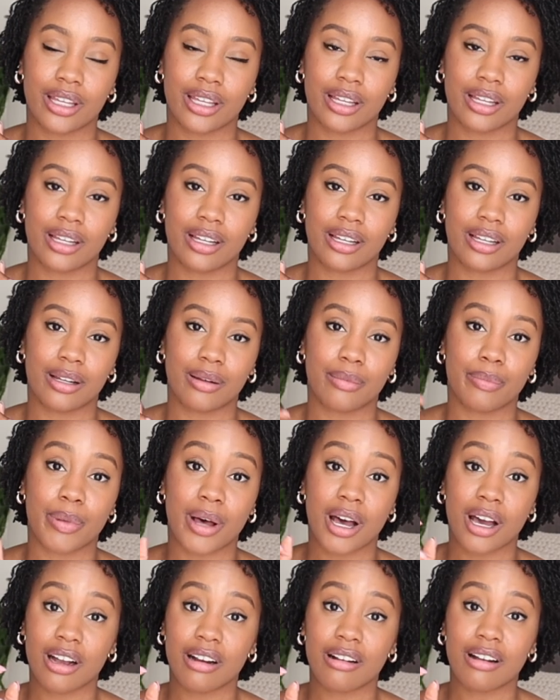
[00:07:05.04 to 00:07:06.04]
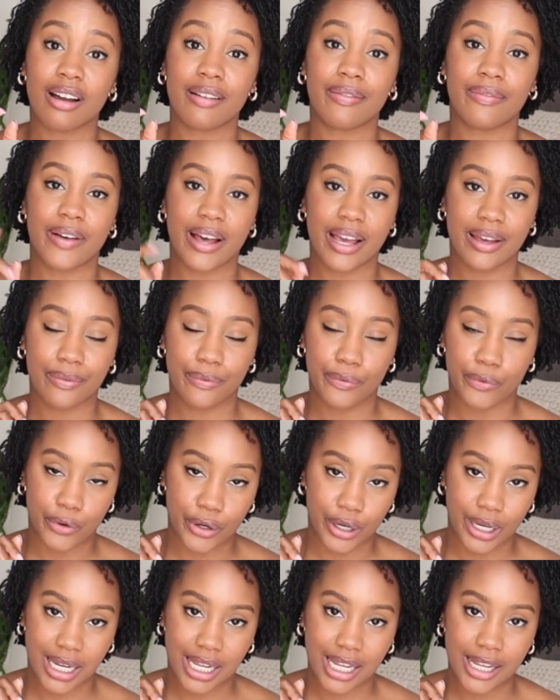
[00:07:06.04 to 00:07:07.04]
the Baccarat
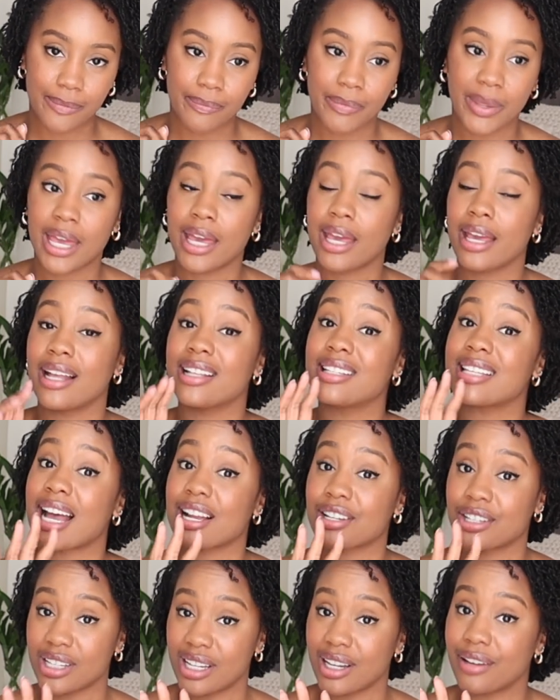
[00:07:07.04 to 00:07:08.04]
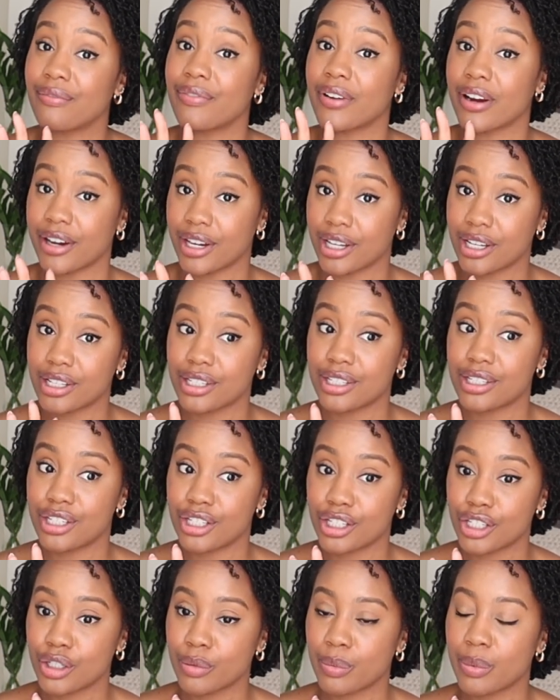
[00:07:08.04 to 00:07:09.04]
540. It's actually a very good
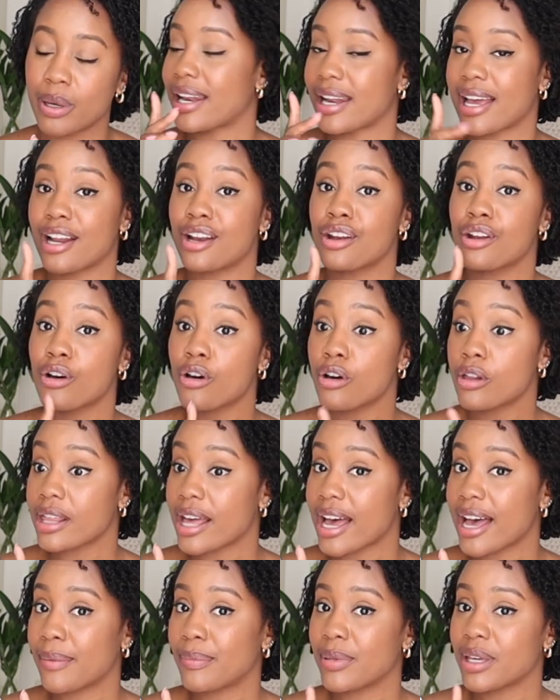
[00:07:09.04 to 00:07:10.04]
dupe. And I know that